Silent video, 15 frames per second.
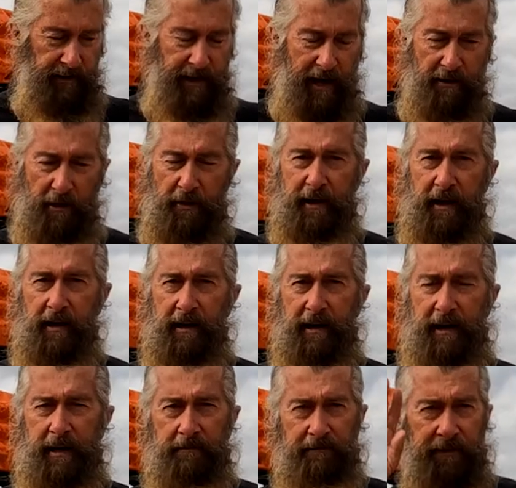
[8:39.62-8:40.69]
The other thing,
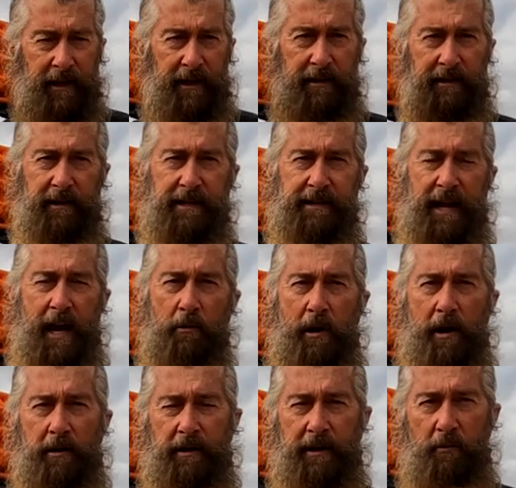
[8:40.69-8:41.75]
there's
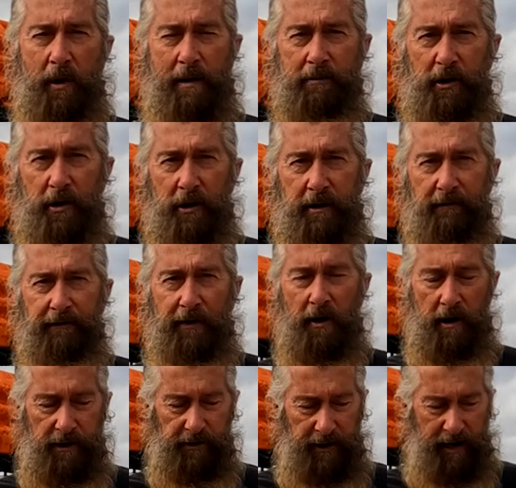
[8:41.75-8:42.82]
nowhere on the web that I can
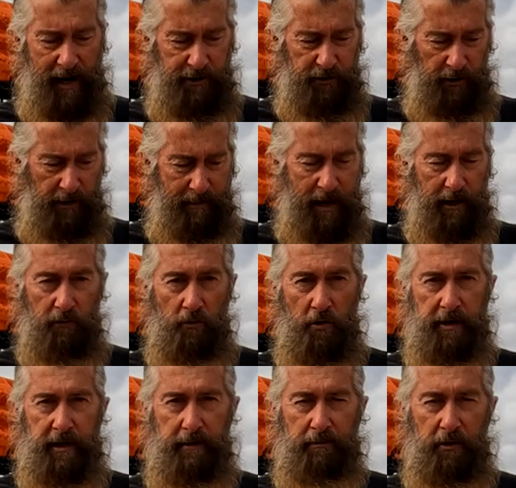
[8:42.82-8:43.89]
find the actual amount of
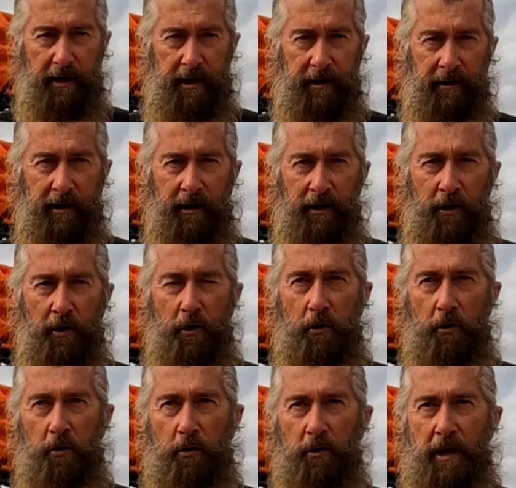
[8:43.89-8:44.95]
water you put in,
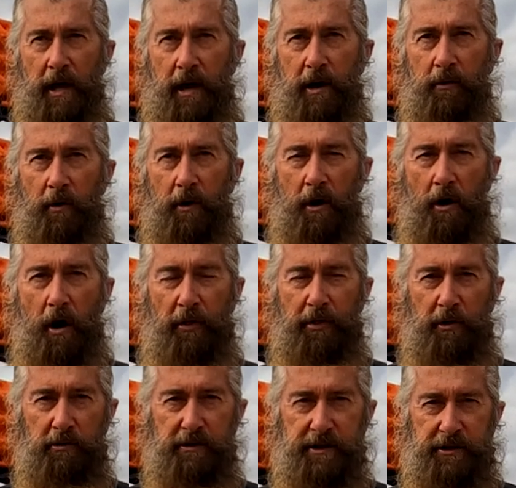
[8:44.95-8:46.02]
although I
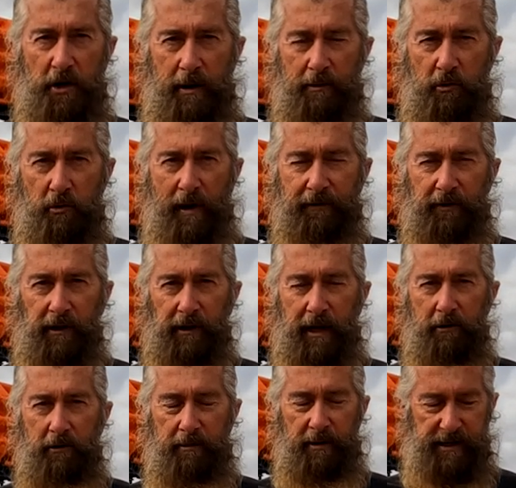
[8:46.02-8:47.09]
thought it was a typographical
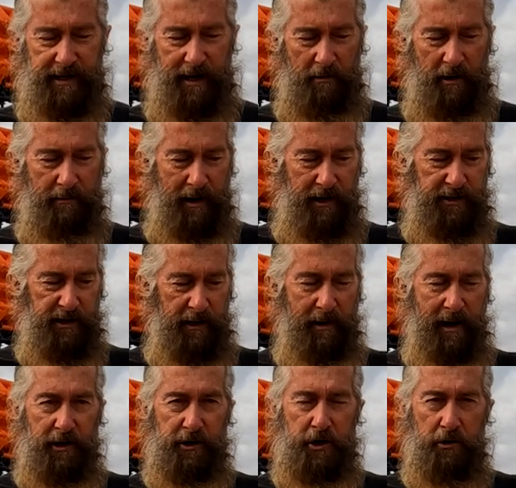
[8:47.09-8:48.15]
error, but someone mentioned
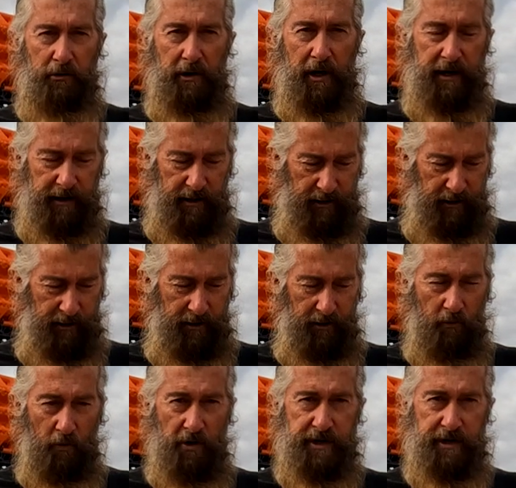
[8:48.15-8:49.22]
about a 2 litre
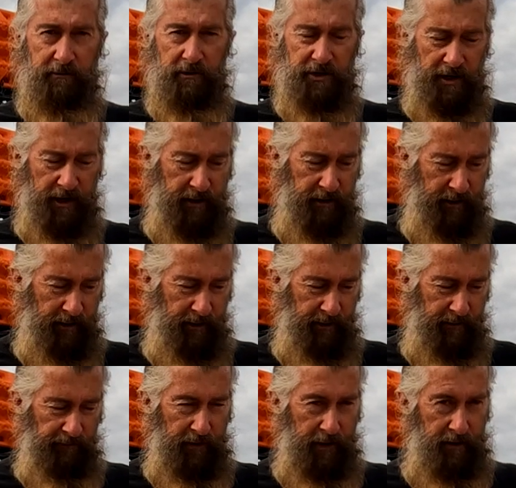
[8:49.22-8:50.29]
washing machine.
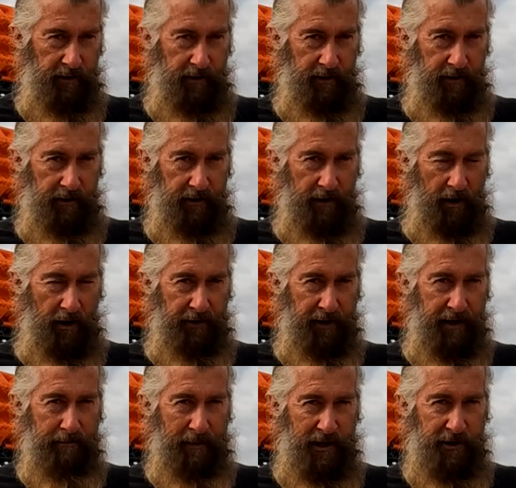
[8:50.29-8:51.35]
I
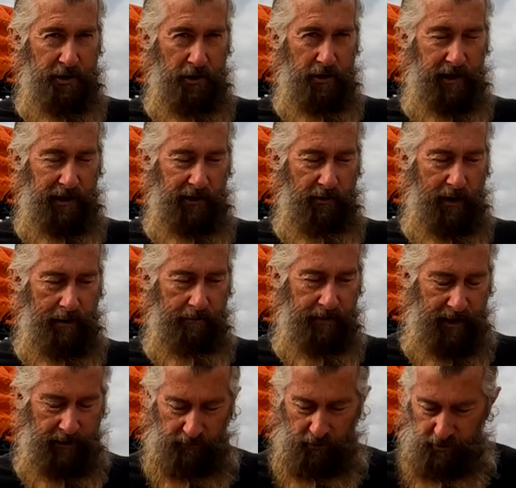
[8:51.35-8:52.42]
think it meant 2 kilogram,
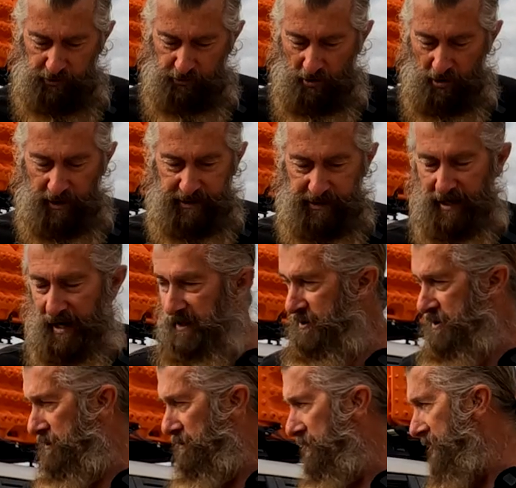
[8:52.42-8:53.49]
but we'll try today 2